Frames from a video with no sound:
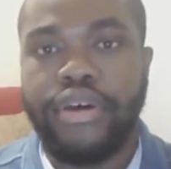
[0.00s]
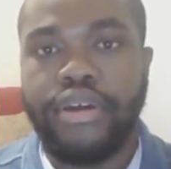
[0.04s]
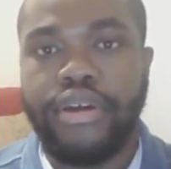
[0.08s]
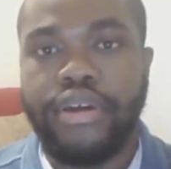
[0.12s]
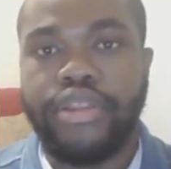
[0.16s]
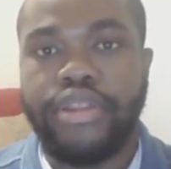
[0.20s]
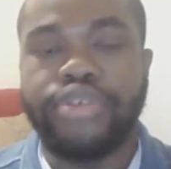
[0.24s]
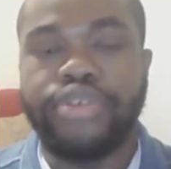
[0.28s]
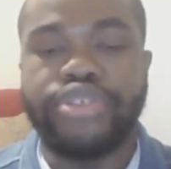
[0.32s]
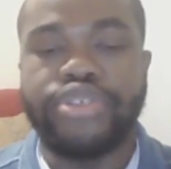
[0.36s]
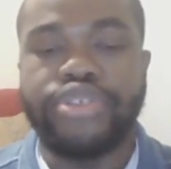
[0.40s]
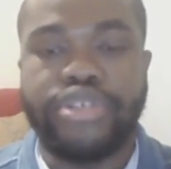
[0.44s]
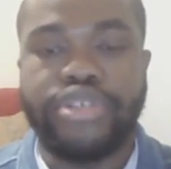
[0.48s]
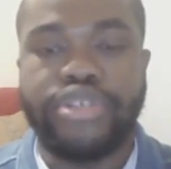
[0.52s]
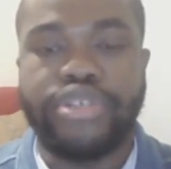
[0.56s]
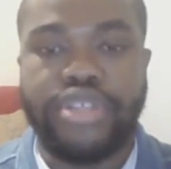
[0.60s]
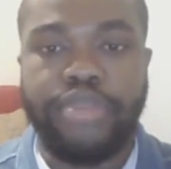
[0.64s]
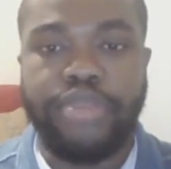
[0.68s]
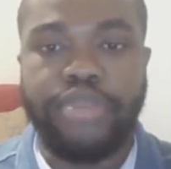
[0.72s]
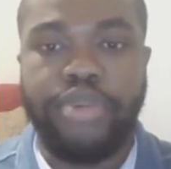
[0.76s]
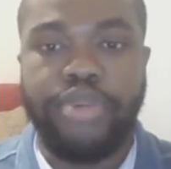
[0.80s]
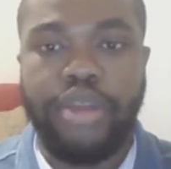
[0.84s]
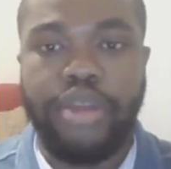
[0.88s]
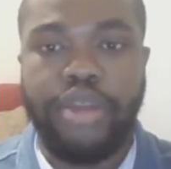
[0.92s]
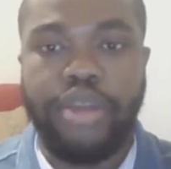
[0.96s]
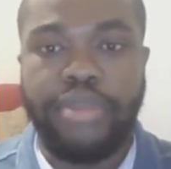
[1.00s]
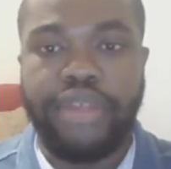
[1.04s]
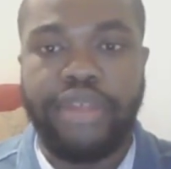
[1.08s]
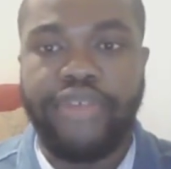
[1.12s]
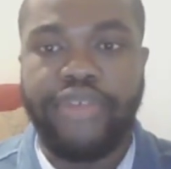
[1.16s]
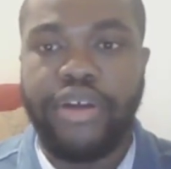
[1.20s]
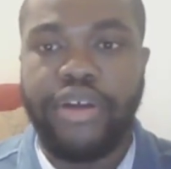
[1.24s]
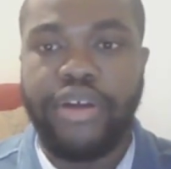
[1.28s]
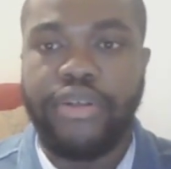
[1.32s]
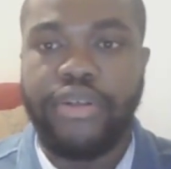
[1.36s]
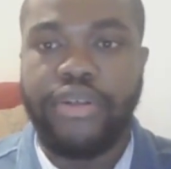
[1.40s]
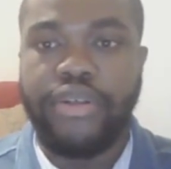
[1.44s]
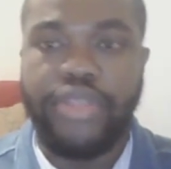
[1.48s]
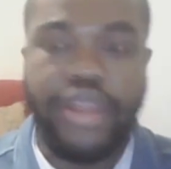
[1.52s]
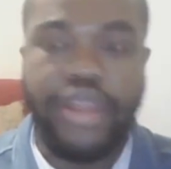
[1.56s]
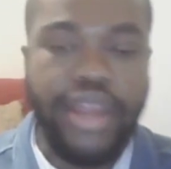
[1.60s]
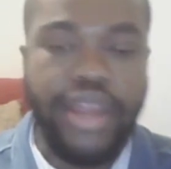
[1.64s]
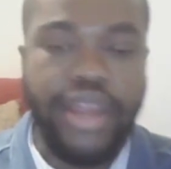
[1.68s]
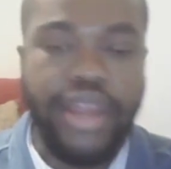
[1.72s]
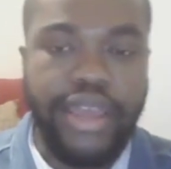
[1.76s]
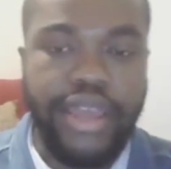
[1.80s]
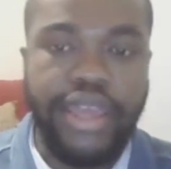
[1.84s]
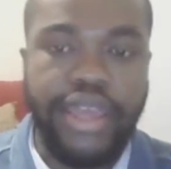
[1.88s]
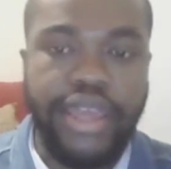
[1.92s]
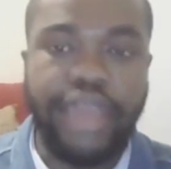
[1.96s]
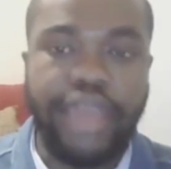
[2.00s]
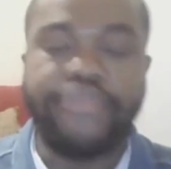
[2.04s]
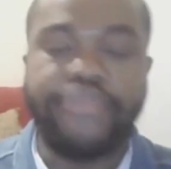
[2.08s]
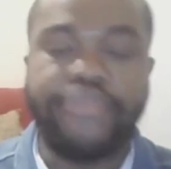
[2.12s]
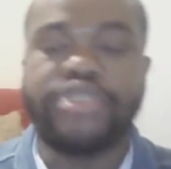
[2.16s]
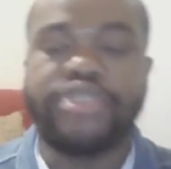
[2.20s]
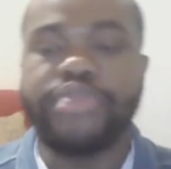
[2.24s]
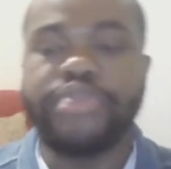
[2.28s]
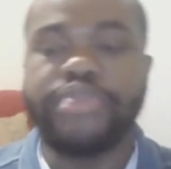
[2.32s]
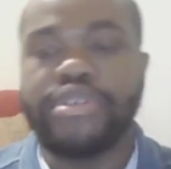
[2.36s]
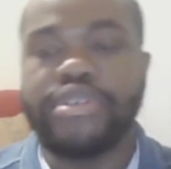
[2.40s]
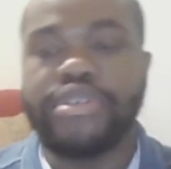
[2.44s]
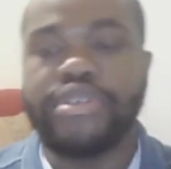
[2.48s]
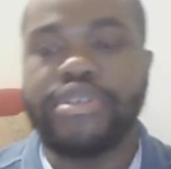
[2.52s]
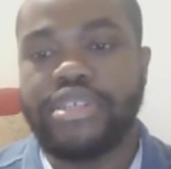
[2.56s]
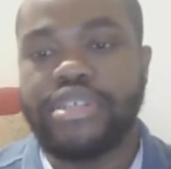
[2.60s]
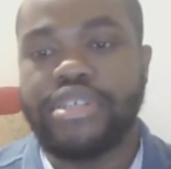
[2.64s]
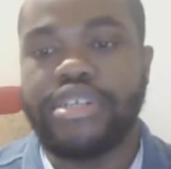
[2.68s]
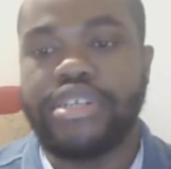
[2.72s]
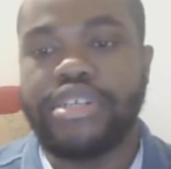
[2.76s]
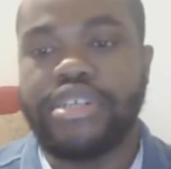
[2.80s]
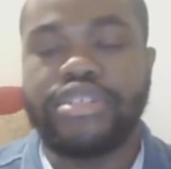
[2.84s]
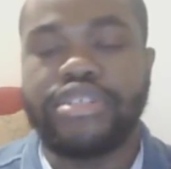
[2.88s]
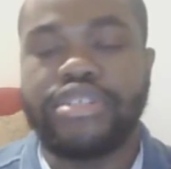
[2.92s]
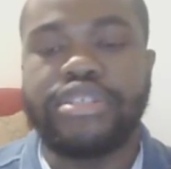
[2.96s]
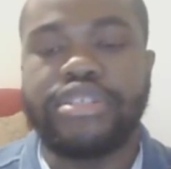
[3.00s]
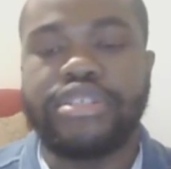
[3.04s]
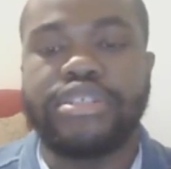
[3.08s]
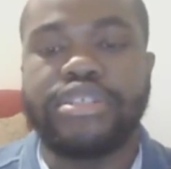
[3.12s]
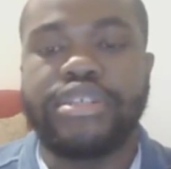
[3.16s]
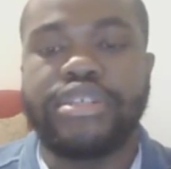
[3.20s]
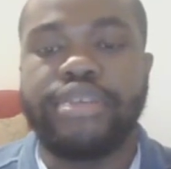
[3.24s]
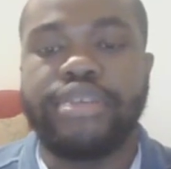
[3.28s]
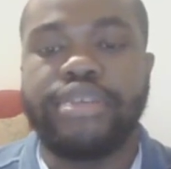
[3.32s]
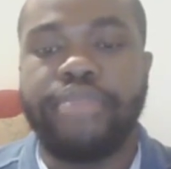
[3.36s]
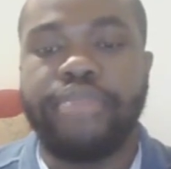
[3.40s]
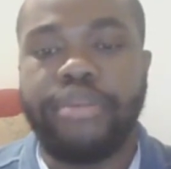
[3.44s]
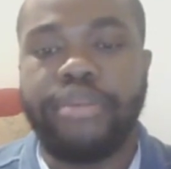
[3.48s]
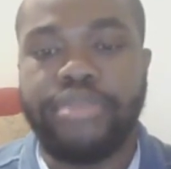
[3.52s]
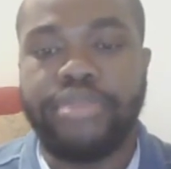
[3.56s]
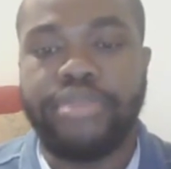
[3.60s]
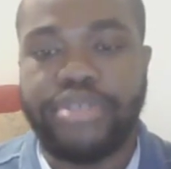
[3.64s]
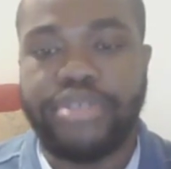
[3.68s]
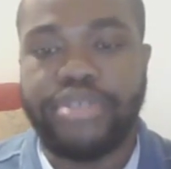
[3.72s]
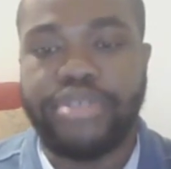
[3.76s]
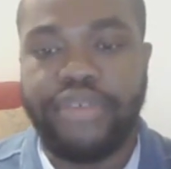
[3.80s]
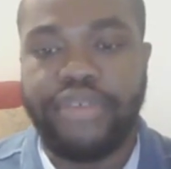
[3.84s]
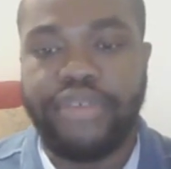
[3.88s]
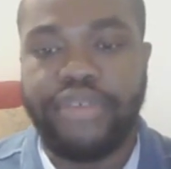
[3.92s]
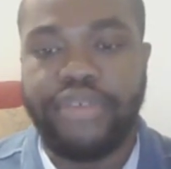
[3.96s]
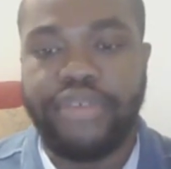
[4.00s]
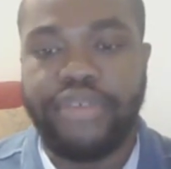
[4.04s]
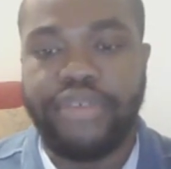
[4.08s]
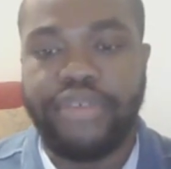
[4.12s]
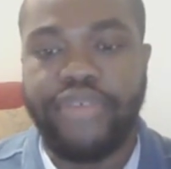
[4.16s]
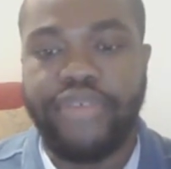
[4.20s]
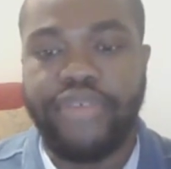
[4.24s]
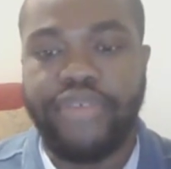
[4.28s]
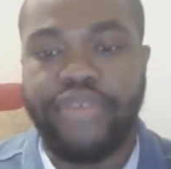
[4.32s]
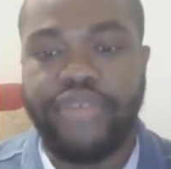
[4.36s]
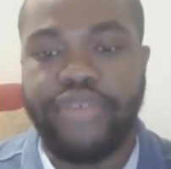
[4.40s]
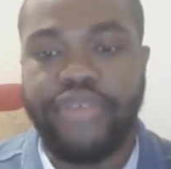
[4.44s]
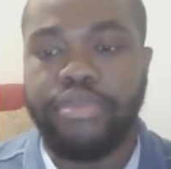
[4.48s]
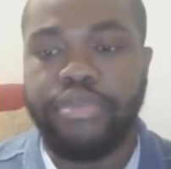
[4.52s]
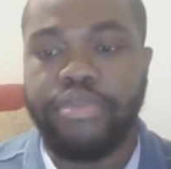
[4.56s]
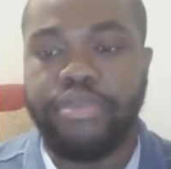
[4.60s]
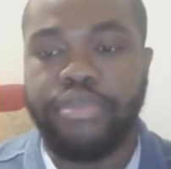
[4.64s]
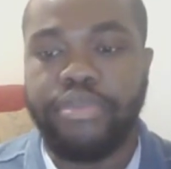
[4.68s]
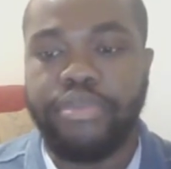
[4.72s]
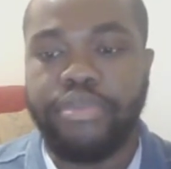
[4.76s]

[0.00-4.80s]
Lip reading: New Jersey Department of Health, and I gave this presentation to the team members of that program.